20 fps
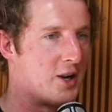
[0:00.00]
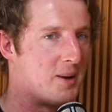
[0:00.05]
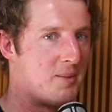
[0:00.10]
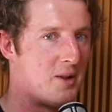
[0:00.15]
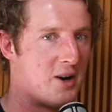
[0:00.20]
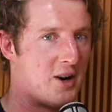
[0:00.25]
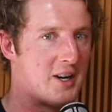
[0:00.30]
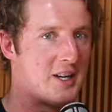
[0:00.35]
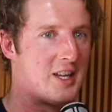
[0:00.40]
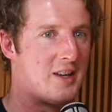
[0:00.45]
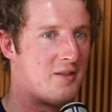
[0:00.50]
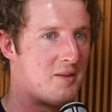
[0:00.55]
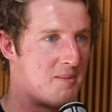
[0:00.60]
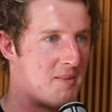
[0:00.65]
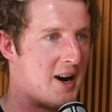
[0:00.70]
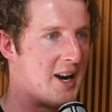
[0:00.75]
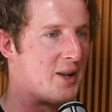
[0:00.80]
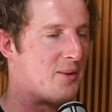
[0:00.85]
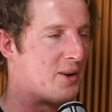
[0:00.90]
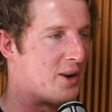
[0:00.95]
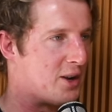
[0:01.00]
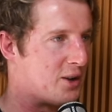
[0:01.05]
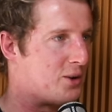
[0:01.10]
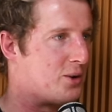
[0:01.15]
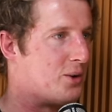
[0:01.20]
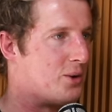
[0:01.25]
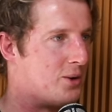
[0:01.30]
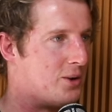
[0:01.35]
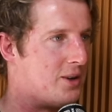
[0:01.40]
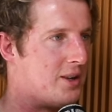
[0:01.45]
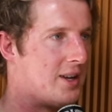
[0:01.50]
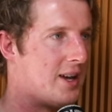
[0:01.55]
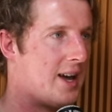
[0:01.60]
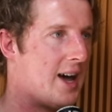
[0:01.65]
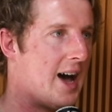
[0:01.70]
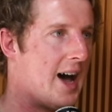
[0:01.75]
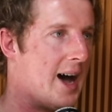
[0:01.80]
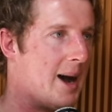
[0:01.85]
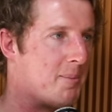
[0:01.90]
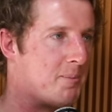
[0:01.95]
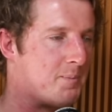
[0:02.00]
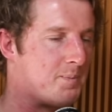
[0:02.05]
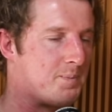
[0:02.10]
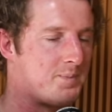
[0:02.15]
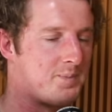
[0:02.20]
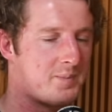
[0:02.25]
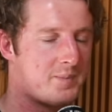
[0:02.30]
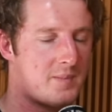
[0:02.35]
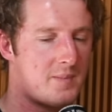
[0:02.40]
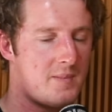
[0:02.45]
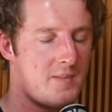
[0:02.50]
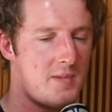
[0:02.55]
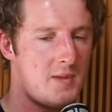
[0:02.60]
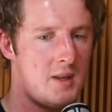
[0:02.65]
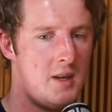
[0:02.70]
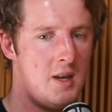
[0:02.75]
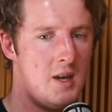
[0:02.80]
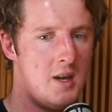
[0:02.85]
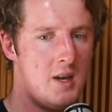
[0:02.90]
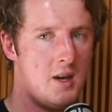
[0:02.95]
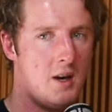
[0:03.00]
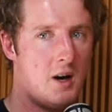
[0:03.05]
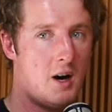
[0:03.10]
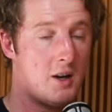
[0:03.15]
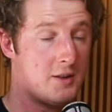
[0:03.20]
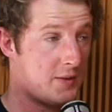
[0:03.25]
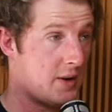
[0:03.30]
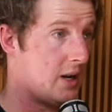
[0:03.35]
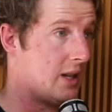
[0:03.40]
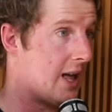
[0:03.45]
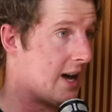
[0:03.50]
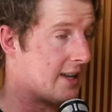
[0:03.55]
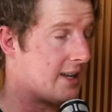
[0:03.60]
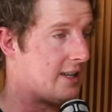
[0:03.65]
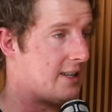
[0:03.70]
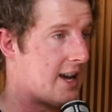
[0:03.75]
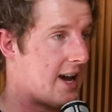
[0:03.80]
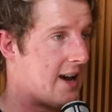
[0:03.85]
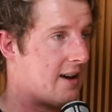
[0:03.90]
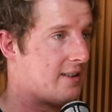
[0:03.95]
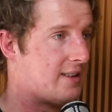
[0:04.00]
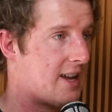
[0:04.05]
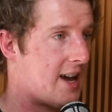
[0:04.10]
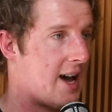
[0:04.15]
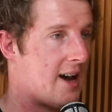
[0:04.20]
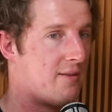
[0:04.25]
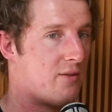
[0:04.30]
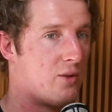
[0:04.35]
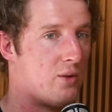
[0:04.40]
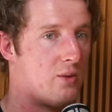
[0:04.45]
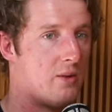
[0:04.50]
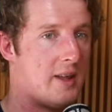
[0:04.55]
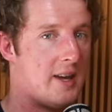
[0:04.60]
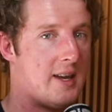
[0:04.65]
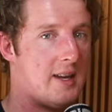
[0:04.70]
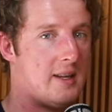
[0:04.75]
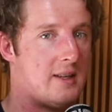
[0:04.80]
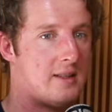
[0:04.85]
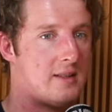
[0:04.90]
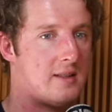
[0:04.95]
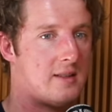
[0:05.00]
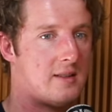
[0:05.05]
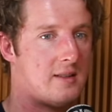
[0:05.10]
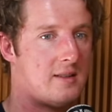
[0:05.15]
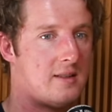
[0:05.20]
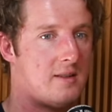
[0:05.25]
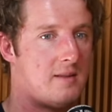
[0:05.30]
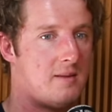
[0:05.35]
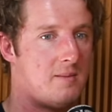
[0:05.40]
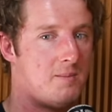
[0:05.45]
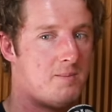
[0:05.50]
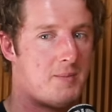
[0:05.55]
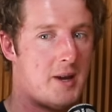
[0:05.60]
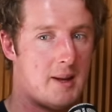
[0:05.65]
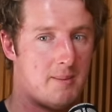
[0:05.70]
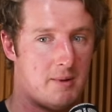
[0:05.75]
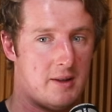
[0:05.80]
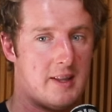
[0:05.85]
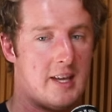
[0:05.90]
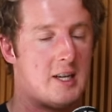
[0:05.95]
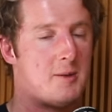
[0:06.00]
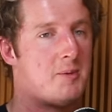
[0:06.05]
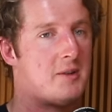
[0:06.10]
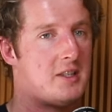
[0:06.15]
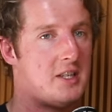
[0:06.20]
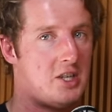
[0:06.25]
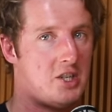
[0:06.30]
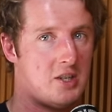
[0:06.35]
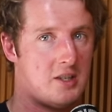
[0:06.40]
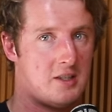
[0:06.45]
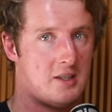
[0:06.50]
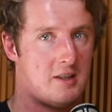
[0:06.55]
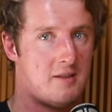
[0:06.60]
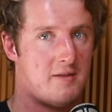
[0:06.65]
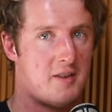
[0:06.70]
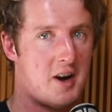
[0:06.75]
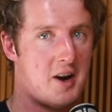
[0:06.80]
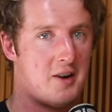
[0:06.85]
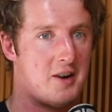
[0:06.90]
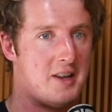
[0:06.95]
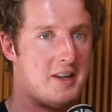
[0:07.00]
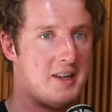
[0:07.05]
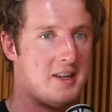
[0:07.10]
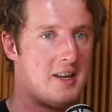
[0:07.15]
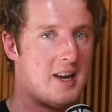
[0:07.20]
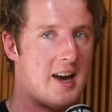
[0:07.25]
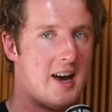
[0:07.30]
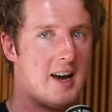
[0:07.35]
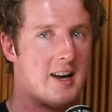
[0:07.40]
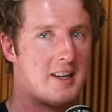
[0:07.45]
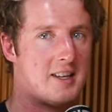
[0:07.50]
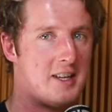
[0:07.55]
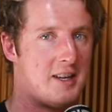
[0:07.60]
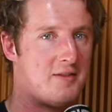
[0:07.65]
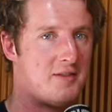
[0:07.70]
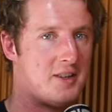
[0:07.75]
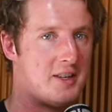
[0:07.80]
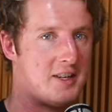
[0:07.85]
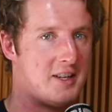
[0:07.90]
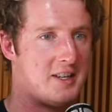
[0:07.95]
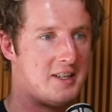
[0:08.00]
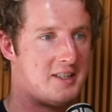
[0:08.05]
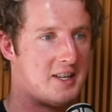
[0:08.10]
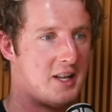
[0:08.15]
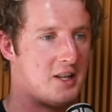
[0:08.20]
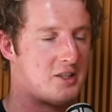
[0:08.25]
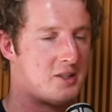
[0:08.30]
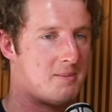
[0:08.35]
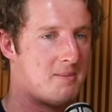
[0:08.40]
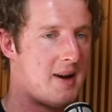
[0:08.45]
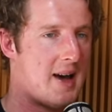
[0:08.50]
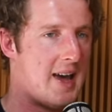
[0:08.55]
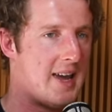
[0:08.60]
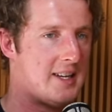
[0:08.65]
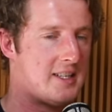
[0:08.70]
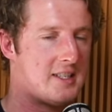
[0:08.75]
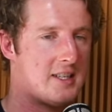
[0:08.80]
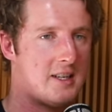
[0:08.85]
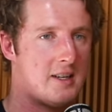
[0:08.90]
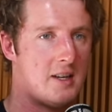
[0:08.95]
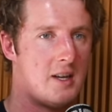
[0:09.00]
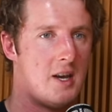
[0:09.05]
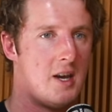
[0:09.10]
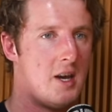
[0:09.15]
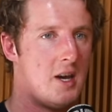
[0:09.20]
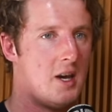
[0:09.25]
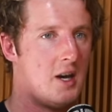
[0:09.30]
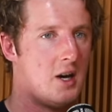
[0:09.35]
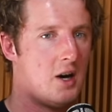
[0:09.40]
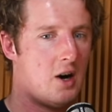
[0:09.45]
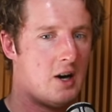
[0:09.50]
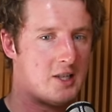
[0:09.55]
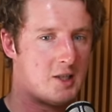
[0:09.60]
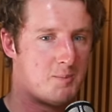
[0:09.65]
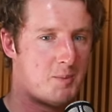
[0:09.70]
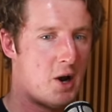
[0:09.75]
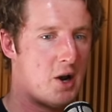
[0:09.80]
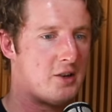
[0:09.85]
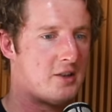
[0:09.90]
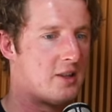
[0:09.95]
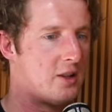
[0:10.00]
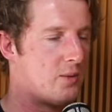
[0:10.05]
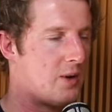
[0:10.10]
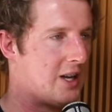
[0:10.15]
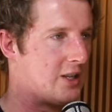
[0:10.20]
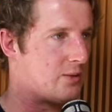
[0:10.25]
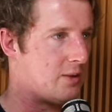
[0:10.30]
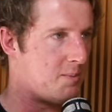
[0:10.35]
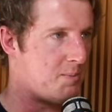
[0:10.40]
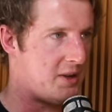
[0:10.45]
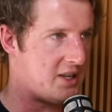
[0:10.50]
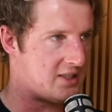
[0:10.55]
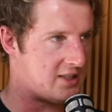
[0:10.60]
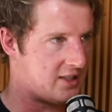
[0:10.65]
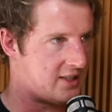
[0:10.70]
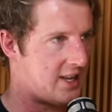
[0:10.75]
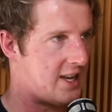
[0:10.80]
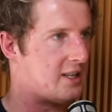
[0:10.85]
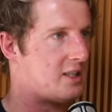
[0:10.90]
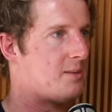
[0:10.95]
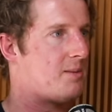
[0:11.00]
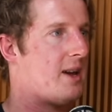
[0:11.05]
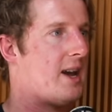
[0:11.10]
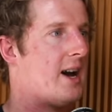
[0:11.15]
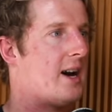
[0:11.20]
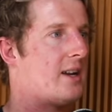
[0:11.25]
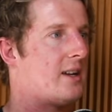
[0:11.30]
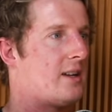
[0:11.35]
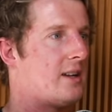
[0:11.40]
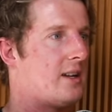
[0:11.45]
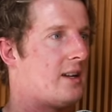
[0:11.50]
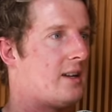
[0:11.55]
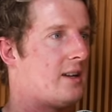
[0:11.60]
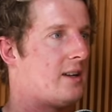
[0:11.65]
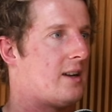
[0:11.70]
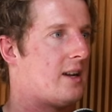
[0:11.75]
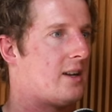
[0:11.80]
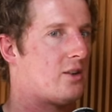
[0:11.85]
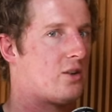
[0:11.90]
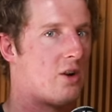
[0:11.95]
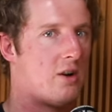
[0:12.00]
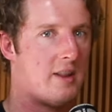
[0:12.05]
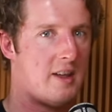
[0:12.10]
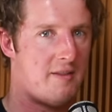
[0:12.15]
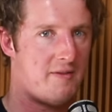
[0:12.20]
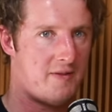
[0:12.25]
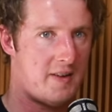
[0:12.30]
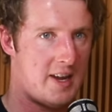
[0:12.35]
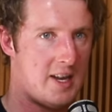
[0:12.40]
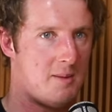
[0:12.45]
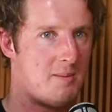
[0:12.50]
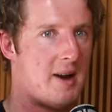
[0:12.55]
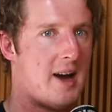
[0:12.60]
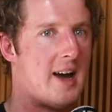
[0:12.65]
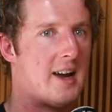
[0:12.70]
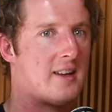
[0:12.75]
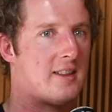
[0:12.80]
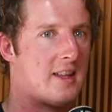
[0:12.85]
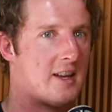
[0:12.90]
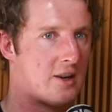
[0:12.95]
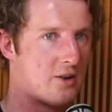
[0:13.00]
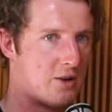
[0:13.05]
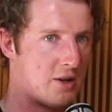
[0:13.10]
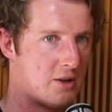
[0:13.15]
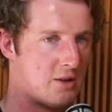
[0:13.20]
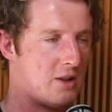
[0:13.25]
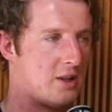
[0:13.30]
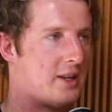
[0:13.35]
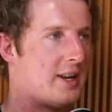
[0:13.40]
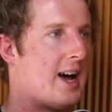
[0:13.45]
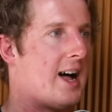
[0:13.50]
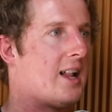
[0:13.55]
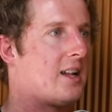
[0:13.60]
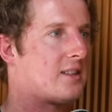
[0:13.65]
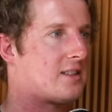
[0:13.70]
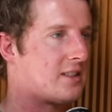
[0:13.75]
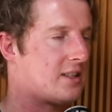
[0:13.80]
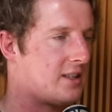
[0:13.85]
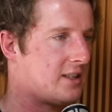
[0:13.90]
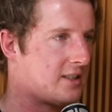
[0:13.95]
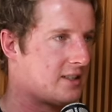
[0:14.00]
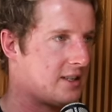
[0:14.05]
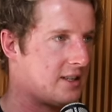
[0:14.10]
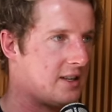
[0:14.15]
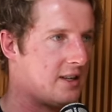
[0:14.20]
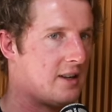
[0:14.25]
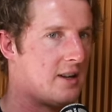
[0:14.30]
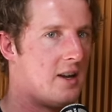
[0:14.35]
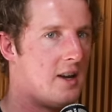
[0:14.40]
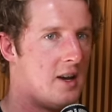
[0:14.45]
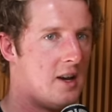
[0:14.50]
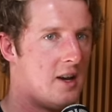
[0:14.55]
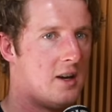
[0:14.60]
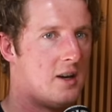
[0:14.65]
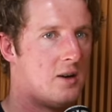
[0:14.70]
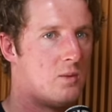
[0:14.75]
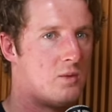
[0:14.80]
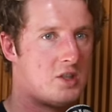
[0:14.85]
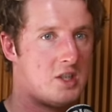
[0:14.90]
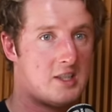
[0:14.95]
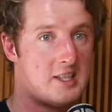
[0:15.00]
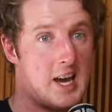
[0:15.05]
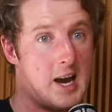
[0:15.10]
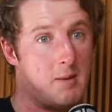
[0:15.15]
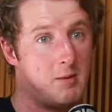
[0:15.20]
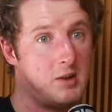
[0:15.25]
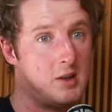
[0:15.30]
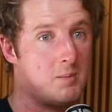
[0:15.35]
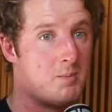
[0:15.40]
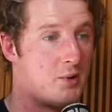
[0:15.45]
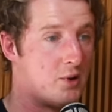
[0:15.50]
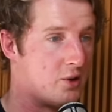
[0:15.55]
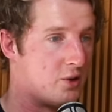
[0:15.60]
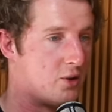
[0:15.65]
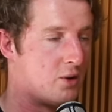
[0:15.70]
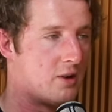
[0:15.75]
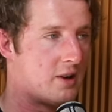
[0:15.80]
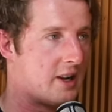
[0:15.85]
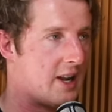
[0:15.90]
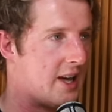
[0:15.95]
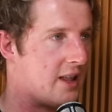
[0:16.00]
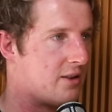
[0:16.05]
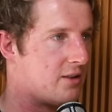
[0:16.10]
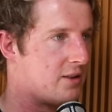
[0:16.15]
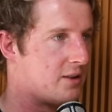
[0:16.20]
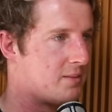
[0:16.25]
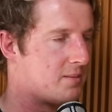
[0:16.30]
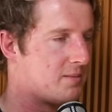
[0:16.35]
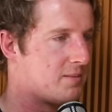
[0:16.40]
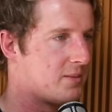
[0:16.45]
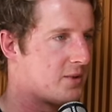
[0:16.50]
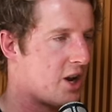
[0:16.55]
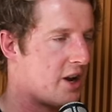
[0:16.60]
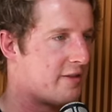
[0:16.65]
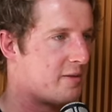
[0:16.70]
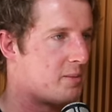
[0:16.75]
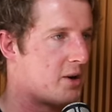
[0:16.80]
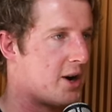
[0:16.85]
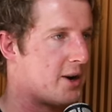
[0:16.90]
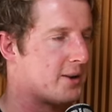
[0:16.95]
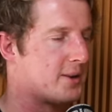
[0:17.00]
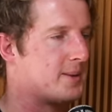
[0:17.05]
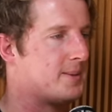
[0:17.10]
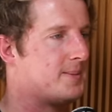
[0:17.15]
I'm like, I'd give him money when I could. I was very lucky to have all these people in these positions and very gifted, intelligent mates. And I spoke to the ones with business heads about it and got their feedback and their critical analysis and was just able to put it all together and go for broke.